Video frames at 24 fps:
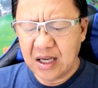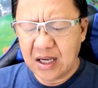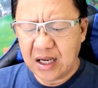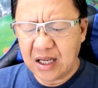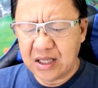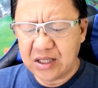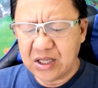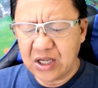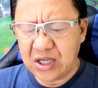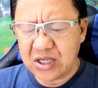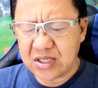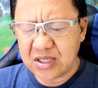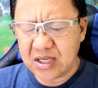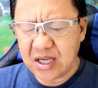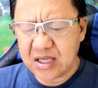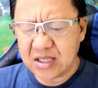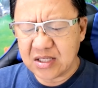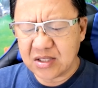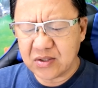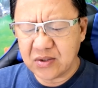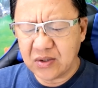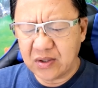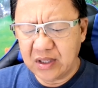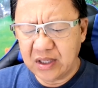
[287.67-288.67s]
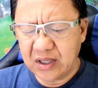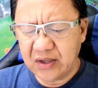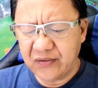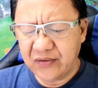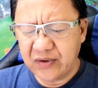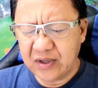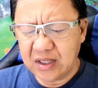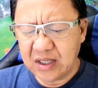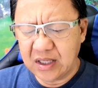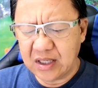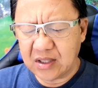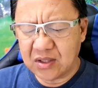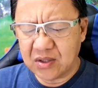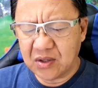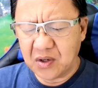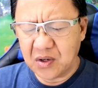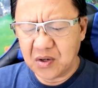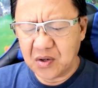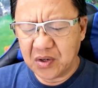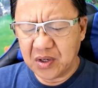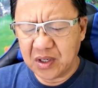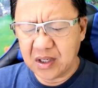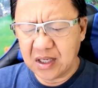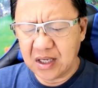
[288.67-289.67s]
And teach us to live with it, oh
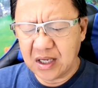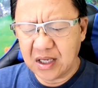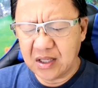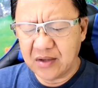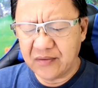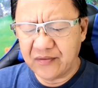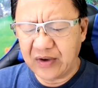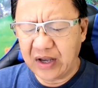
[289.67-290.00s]
Lord God.